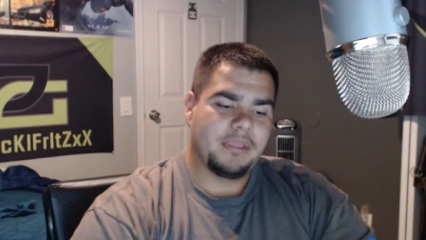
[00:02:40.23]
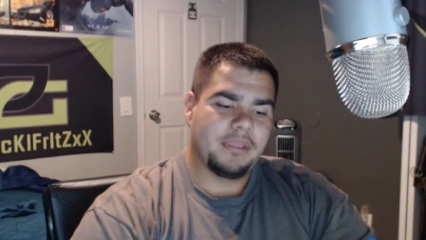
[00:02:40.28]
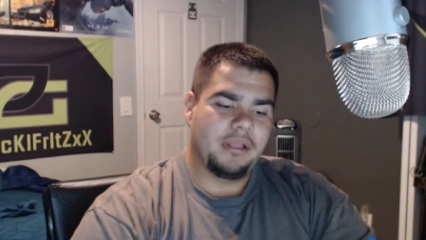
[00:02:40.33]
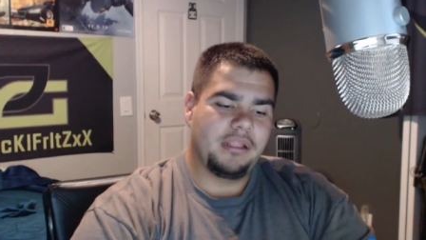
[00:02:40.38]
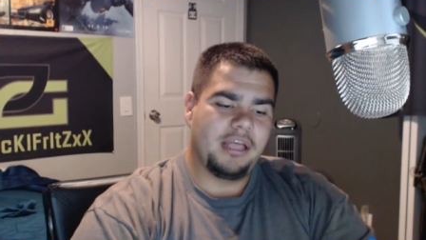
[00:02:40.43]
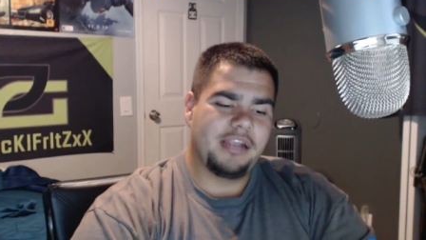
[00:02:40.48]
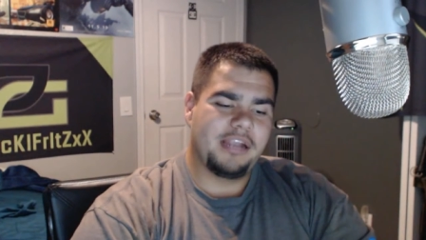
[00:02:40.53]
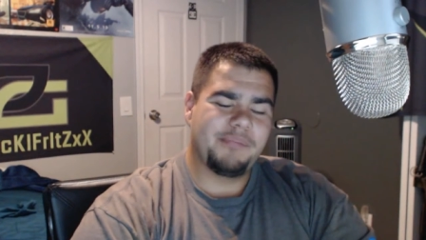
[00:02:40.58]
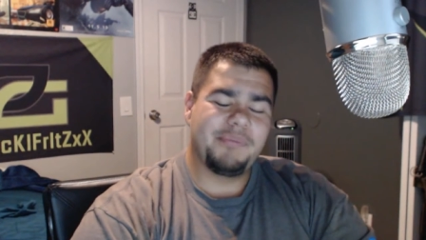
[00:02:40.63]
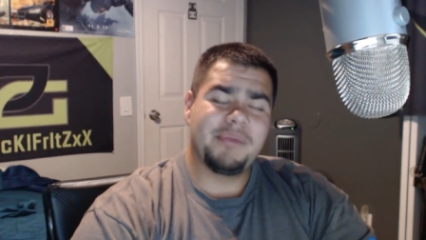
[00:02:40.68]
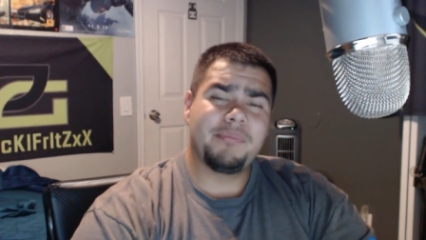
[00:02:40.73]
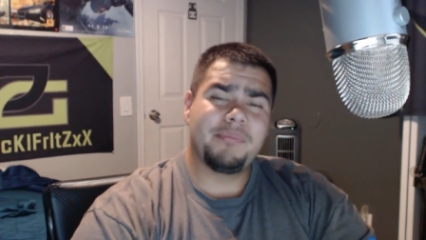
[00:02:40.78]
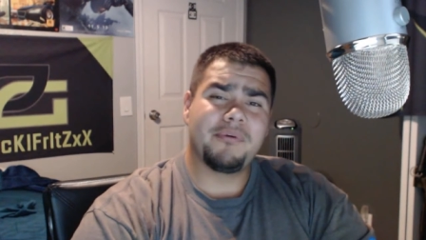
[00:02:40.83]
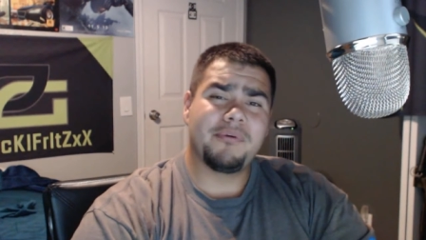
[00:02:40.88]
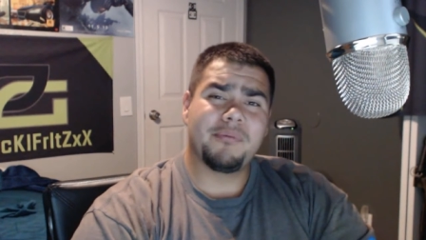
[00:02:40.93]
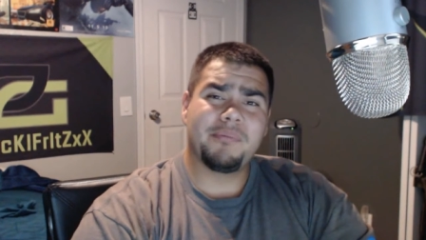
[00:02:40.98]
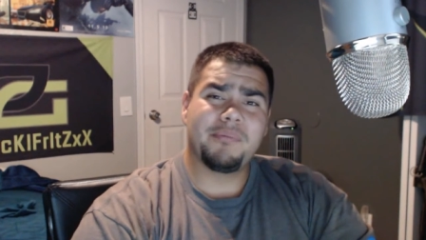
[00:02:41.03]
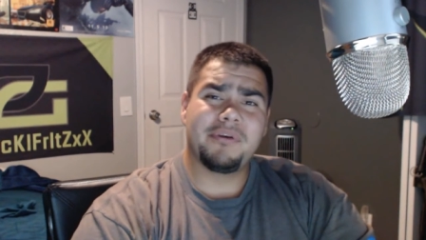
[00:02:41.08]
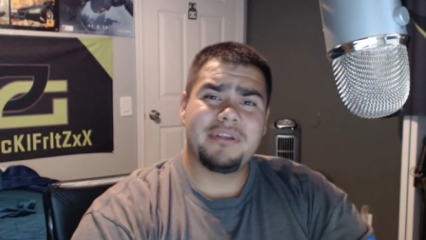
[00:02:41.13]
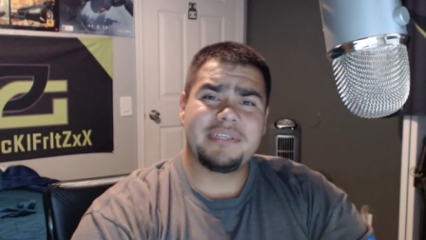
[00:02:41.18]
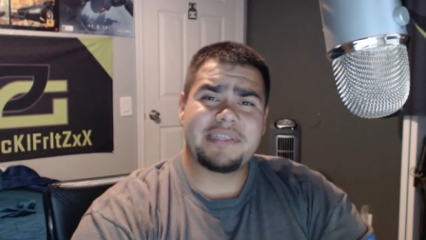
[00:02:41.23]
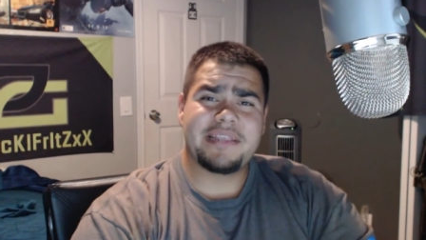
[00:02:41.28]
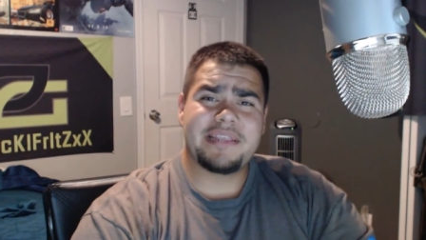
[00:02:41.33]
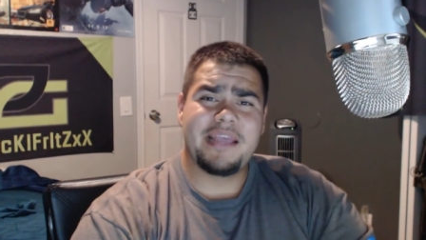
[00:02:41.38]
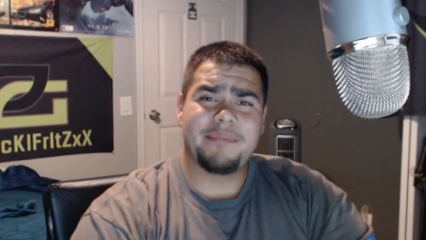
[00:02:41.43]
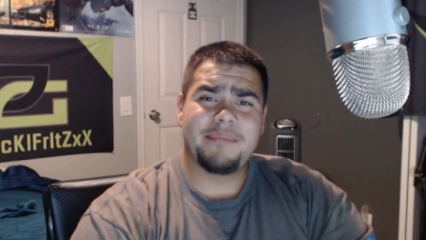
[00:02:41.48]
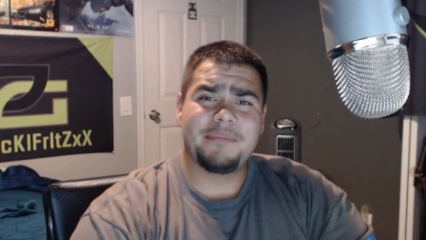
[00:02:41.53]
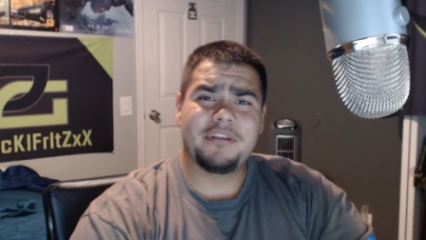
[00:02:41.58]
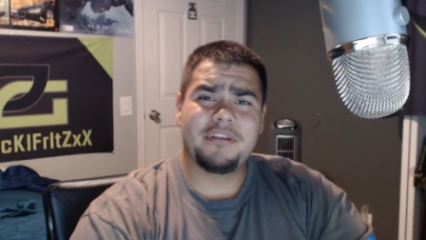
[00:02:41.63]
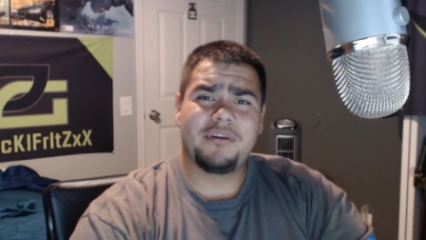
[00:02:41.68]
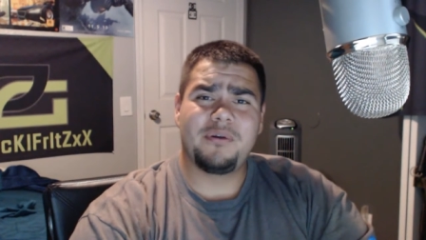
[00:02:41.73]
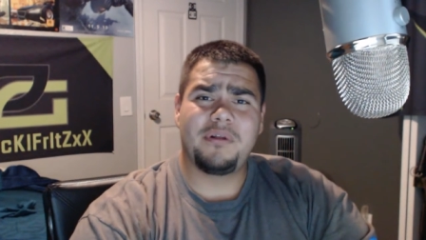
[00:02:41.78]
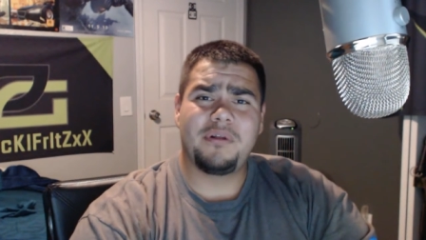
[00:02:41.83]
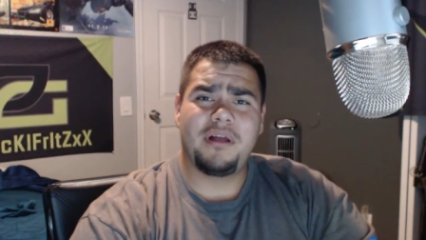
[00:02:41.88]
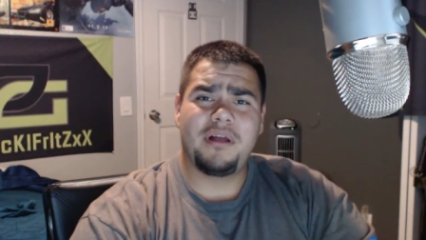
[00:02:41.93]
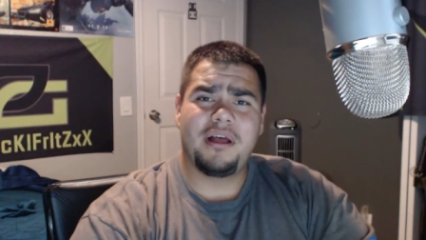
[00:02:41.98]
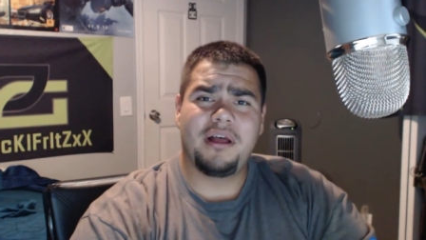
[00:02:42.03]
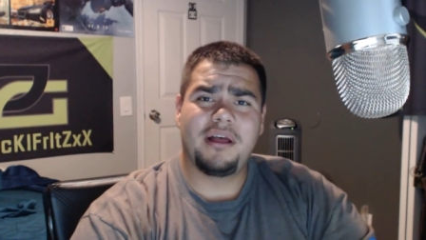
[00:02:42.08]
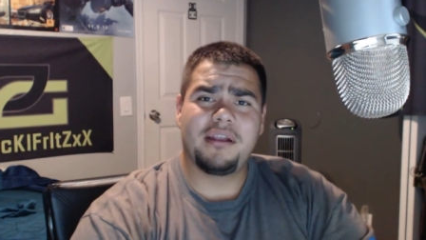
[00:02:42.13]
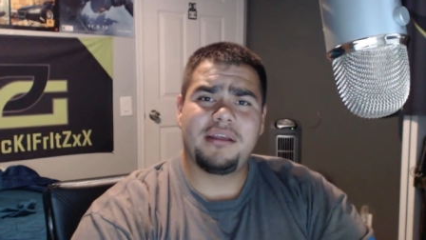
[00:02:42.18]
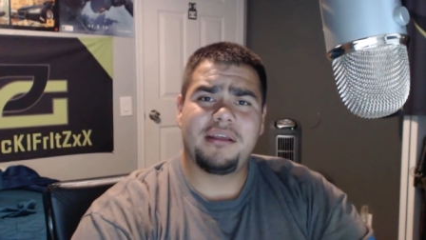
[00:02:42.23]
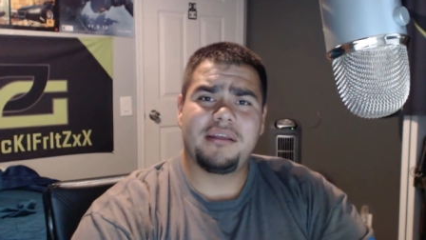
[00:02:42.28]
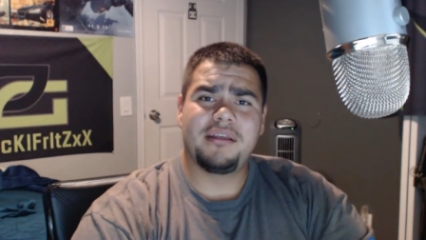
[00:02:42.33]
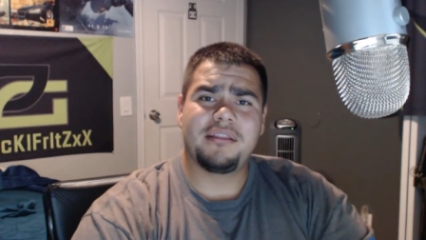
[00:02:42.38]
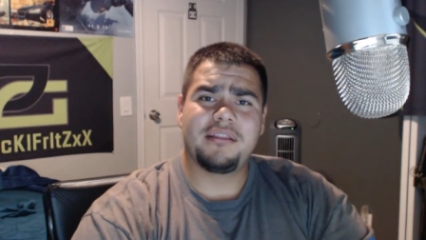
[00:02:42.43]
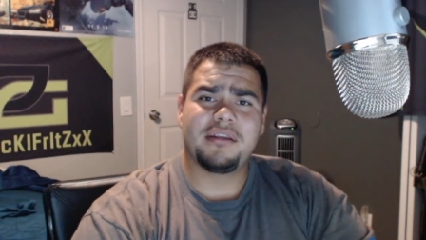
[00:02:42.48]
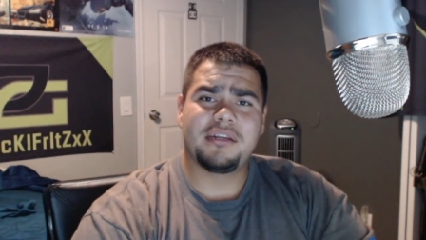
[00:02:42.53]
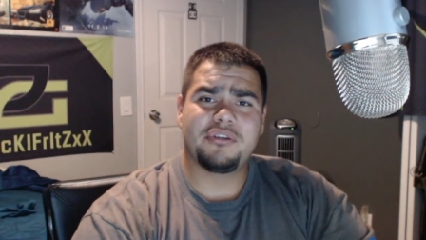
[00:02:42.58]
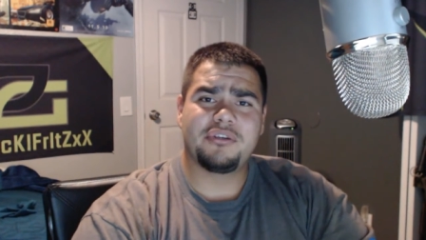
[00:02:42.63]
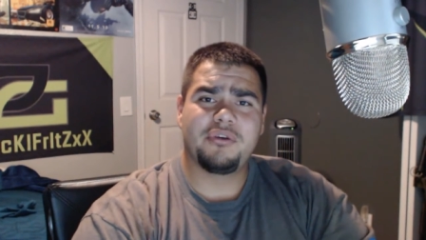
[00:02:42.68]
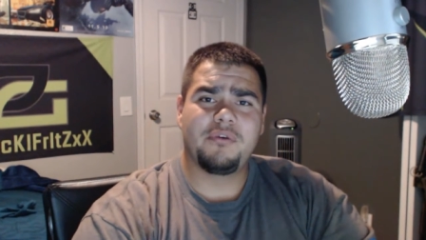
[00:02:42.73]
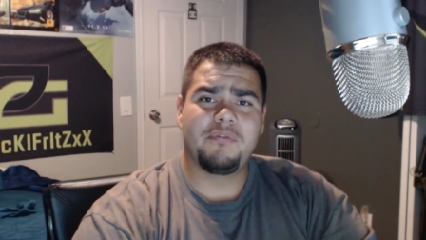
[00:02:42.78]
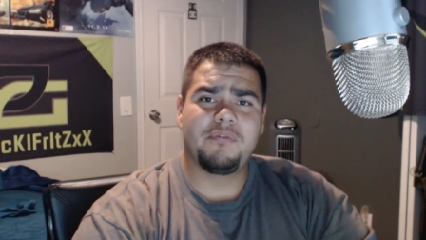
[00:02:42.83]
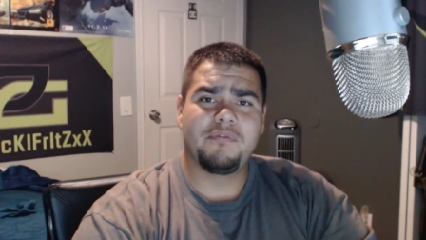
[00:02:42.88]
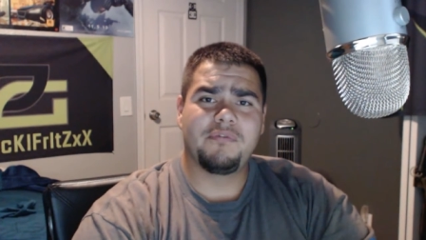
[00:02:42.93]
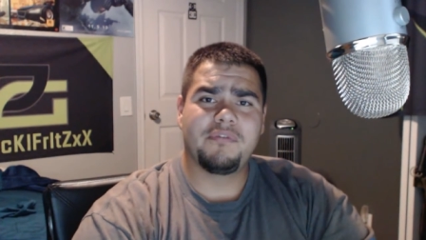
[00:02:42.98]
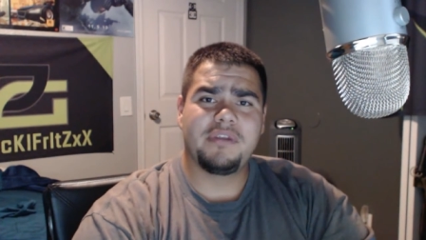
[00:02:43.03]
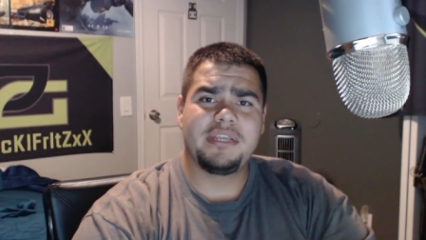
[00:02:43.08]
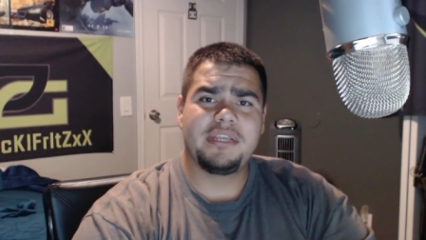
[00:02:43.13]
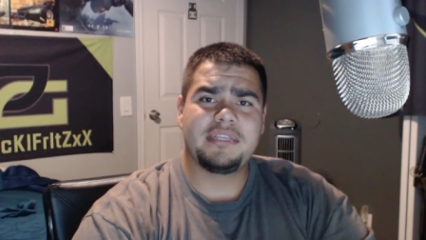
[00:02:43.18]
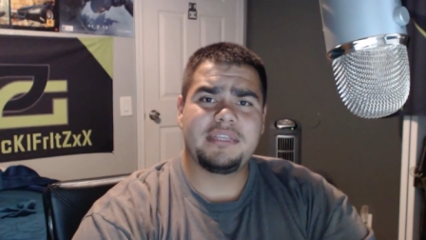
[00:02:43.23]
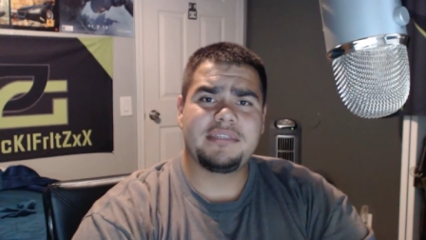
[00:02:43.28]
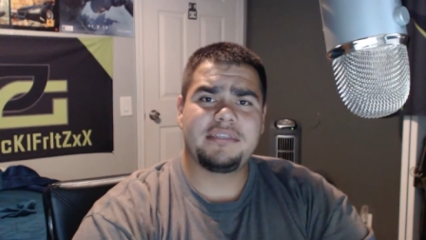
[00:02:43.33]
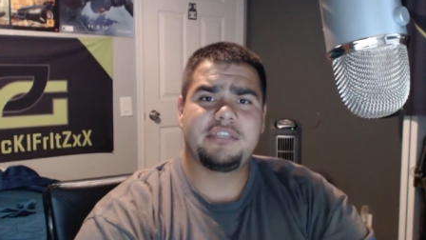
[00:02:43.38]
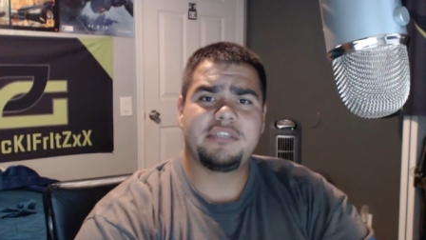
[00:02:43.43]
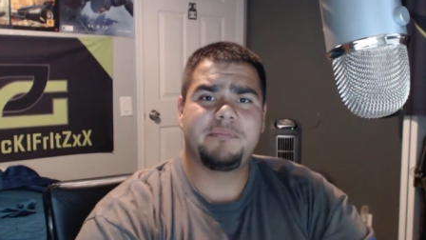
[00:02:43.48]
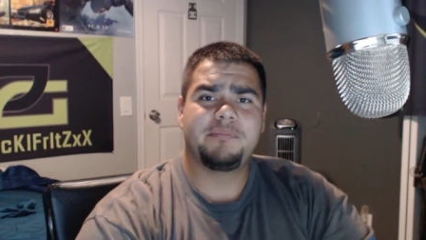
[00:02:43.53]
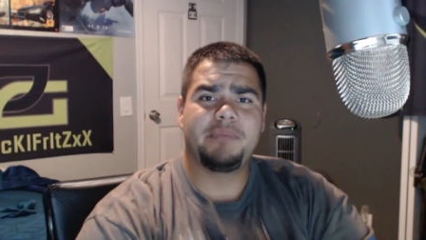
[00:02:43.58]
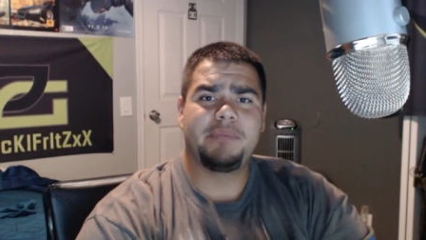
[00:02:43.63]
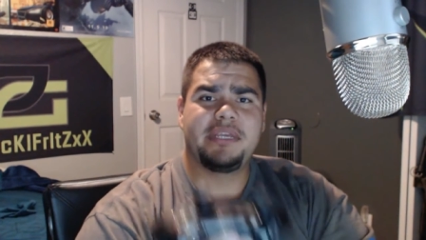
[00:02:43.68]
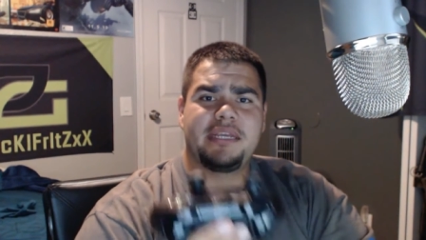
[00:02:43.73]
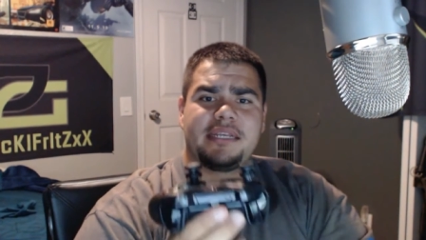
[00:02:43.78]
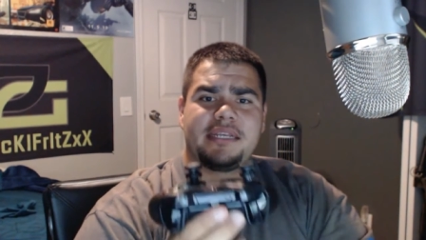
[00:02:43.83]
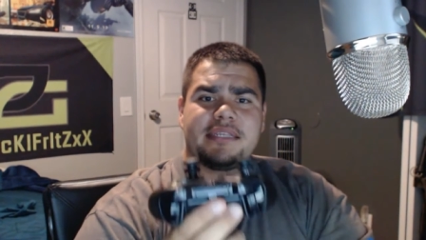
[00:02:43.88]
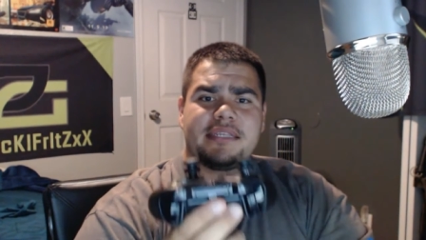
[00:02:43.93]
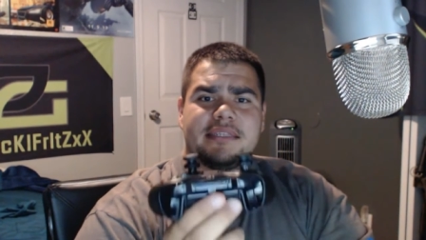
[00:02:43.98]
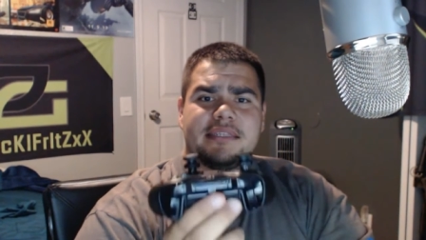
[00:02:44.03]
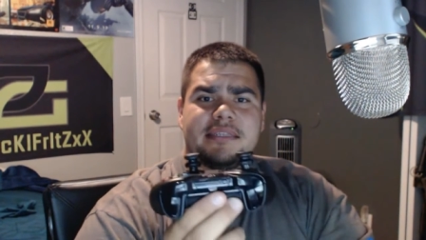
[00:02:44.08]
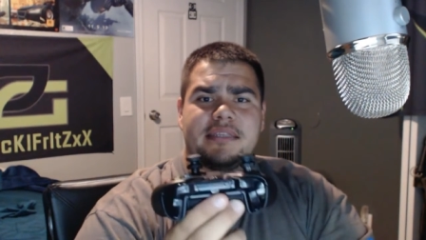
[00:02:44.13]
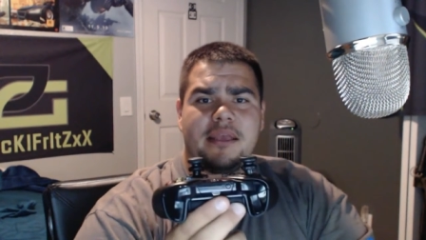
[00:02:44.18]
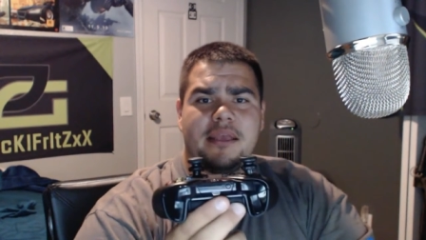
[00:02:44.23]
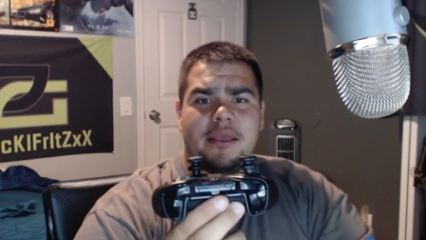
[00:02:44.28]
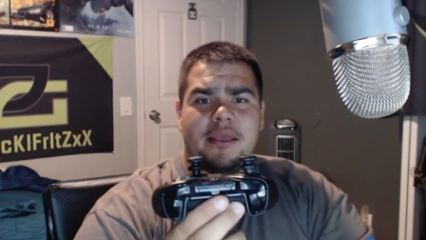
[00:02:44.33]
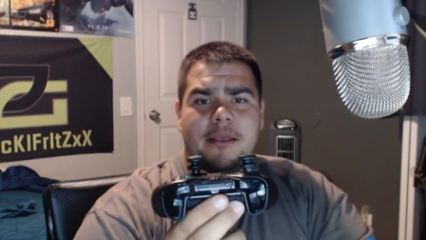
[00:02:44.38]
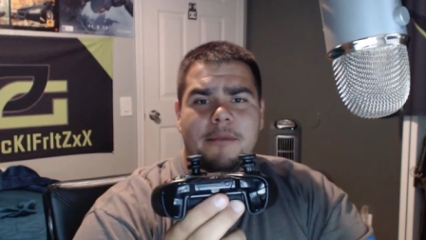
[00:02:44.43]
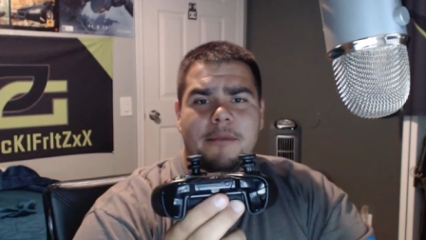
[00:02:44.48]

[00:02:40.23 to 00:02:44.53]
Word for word: A lot of people are pretty skeptical on uh, the KontrolFreeks just because,